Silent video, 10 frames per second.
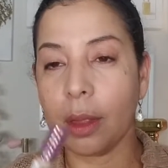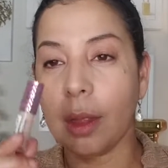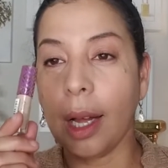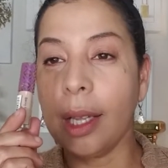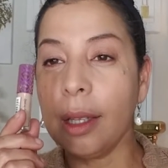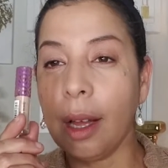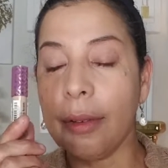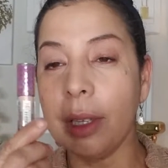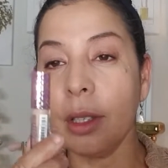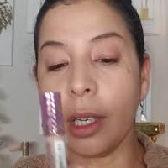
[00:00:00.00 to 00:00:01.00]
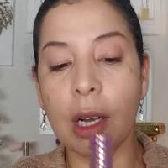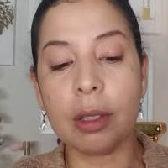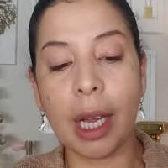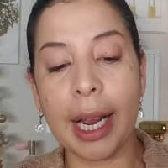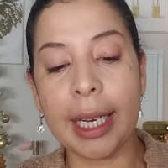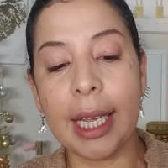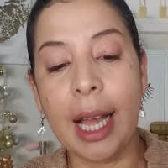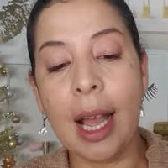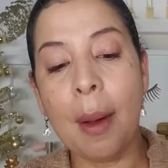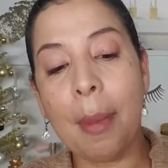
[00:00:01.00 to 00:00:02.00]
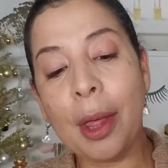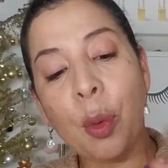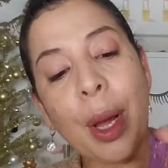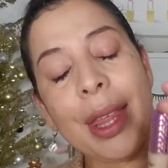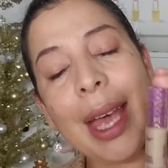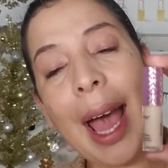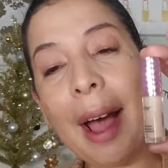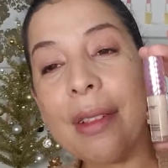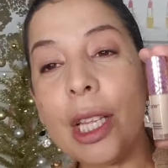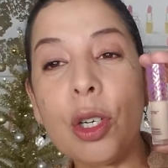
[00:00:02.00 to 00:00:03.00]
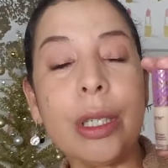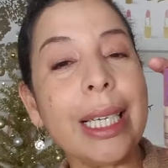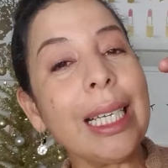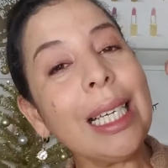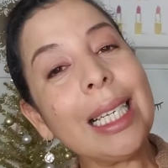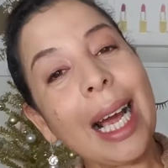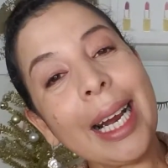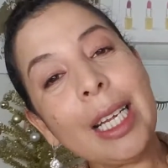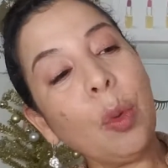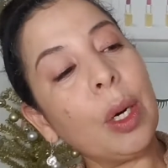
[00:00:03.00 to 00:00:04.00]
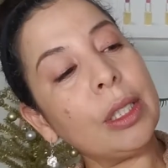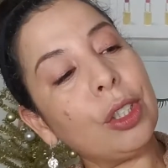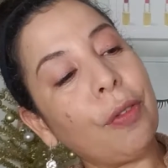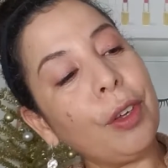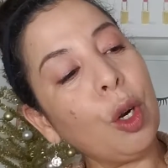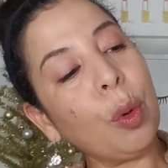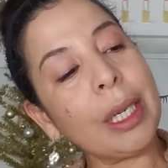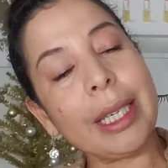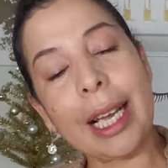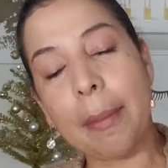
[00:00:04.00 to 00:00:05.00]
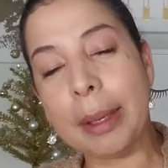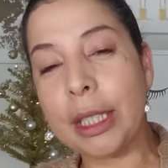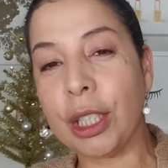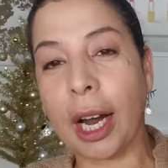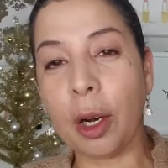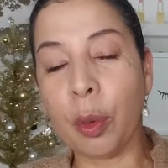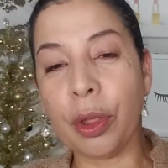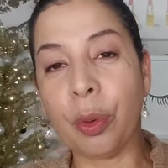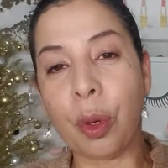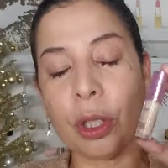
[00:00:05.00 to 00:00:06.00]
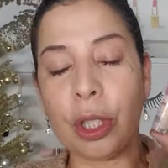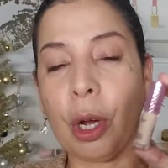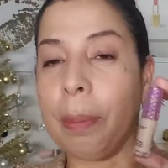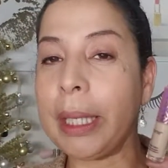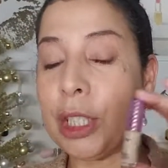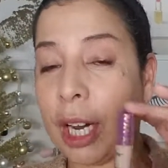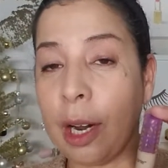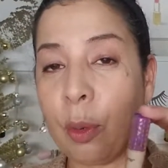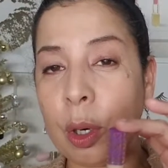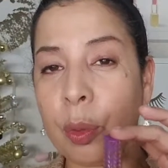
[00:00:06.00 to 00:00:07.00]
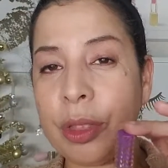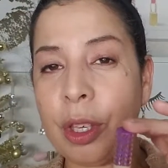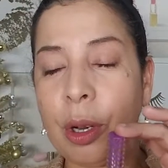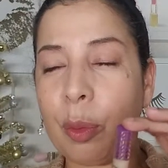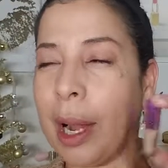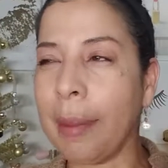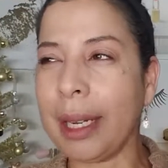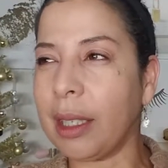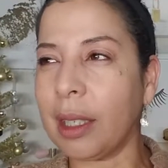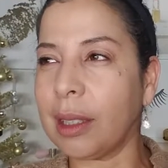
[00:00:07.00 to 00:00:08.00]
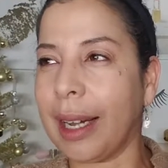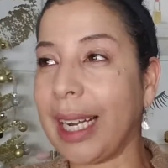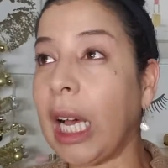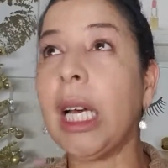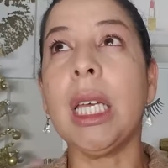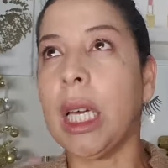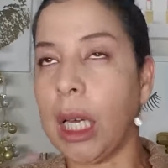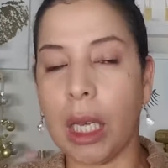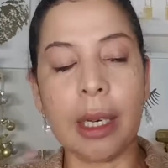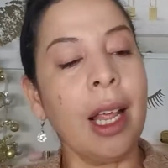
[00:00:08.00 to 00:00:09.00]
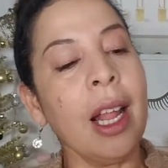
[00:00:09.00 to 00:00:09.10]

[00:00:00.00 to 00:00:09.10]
I love it. Look how tiny. By the way, they have little teeny tiny ones. So if you don't want to take a big giant with, big giant one with you, why am I tongue tied again?